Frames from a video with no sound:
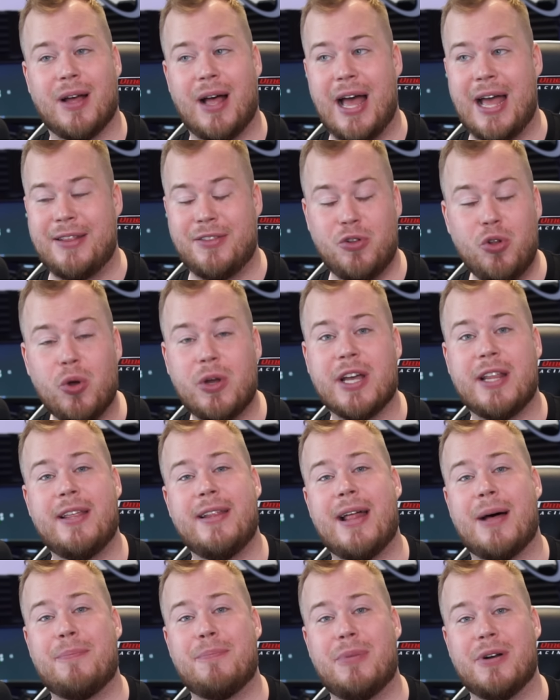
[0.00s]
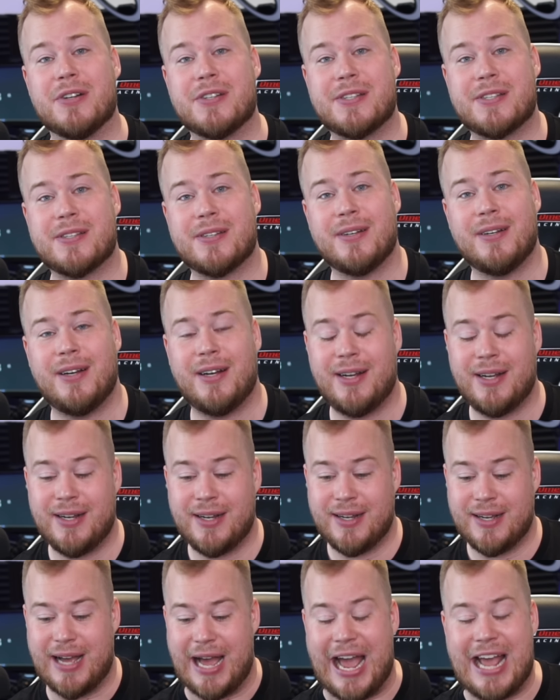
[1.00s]
And look at the numbers.
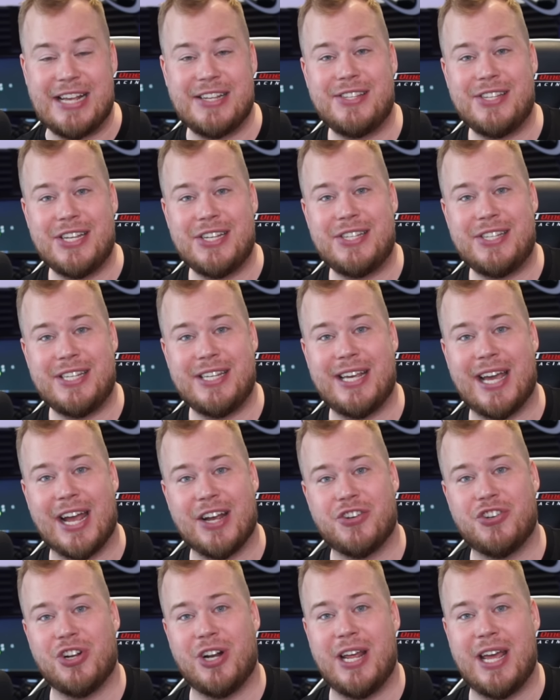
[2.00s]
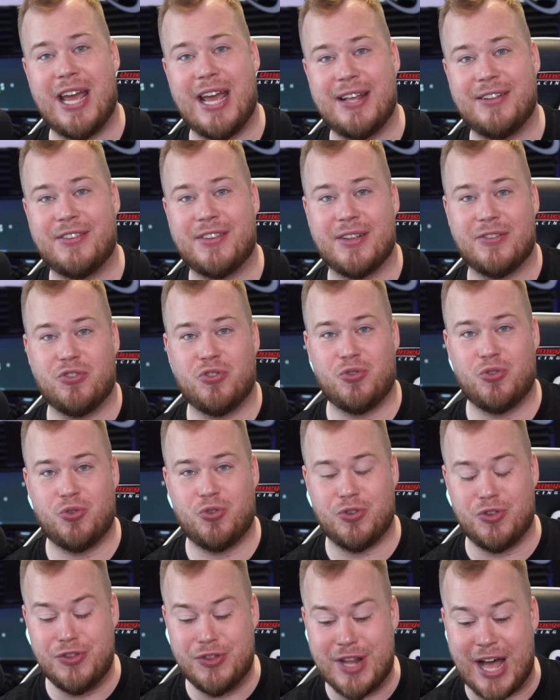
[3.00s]
ACC actually hit
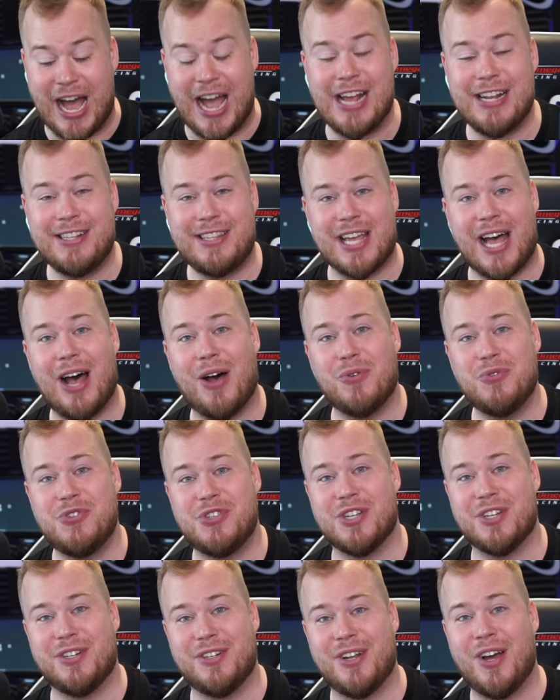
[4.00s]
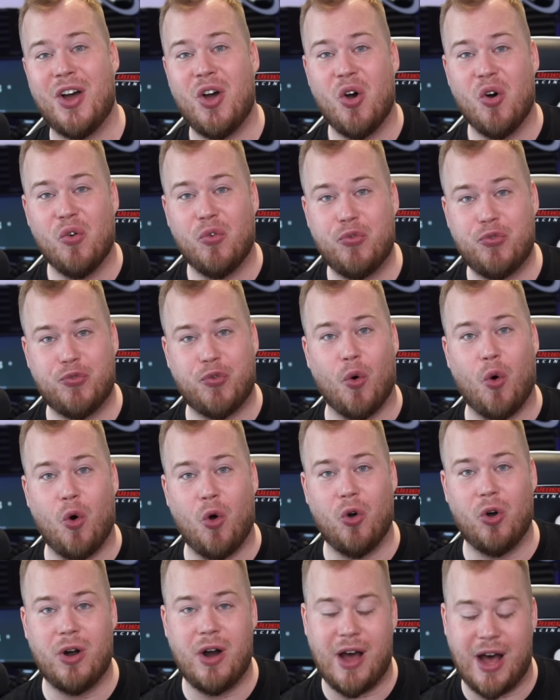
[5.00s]

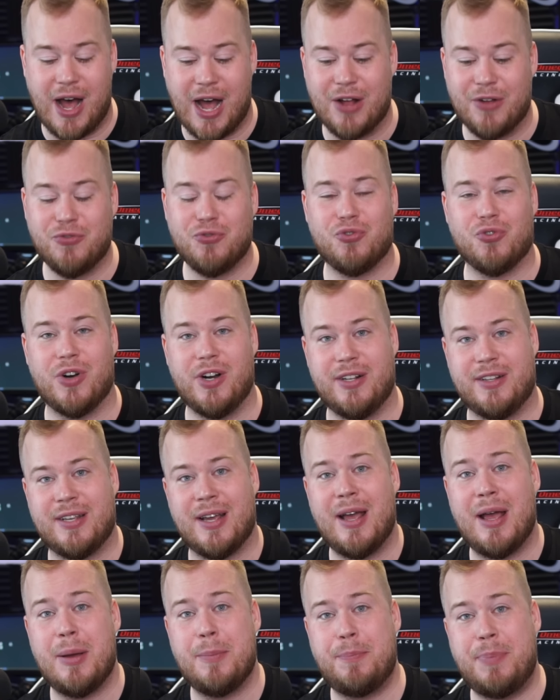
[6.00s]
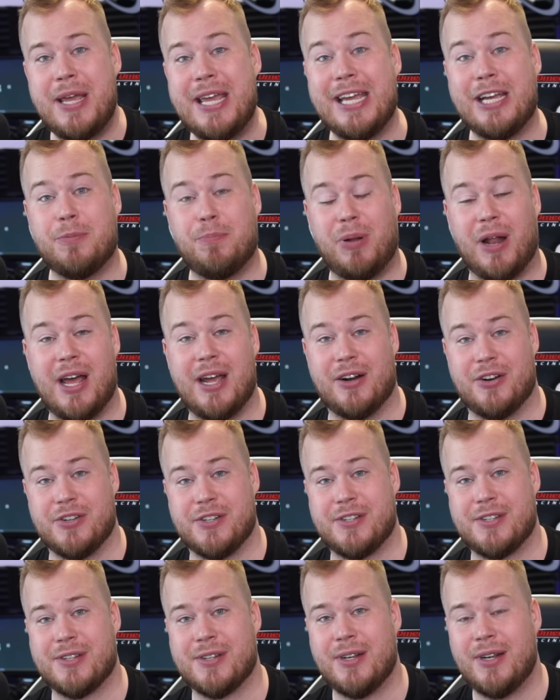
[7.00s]
9,400 peak
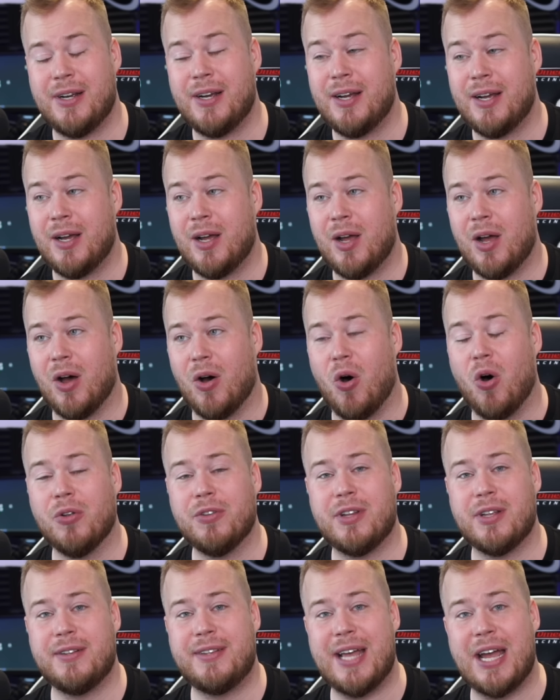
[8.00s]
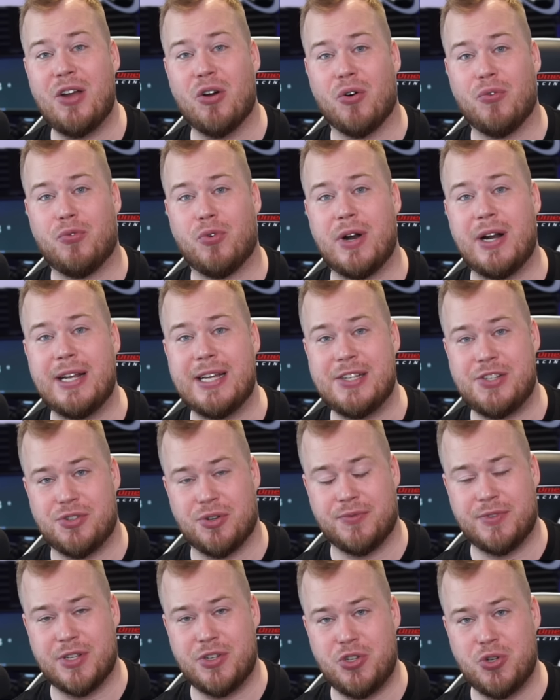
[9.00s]
players on the day of release
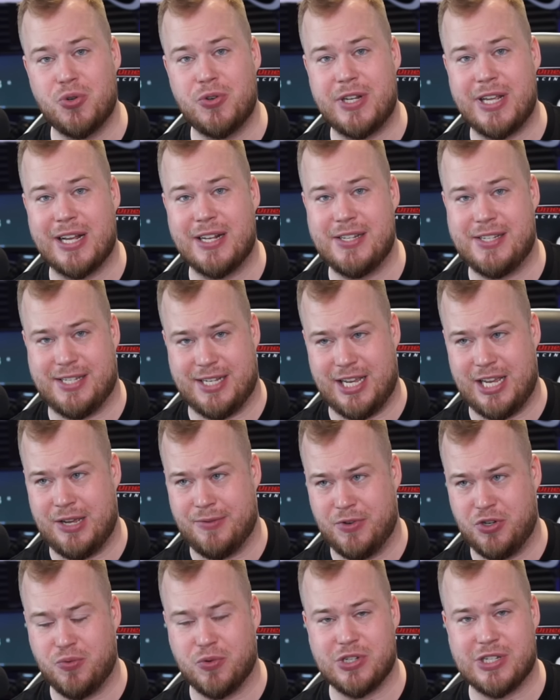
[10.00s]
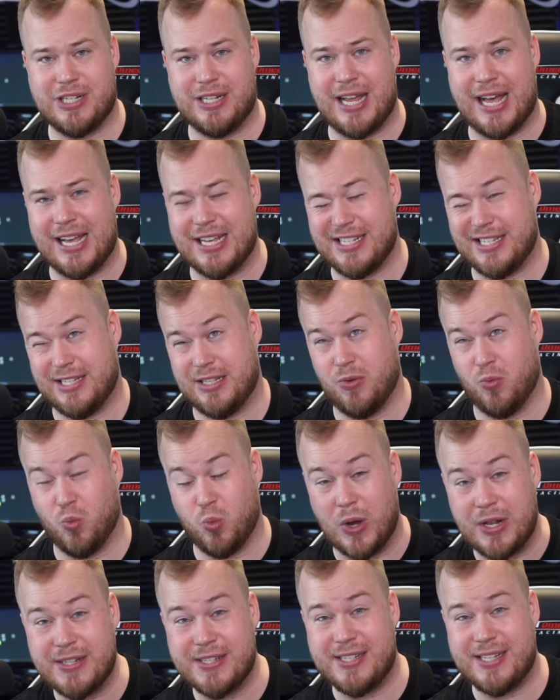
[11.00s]
of the new DLC, which was last
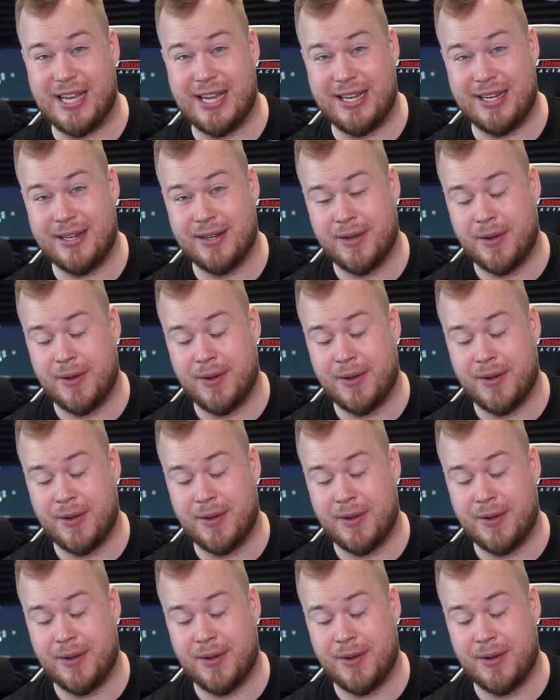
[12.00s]
Wednesday.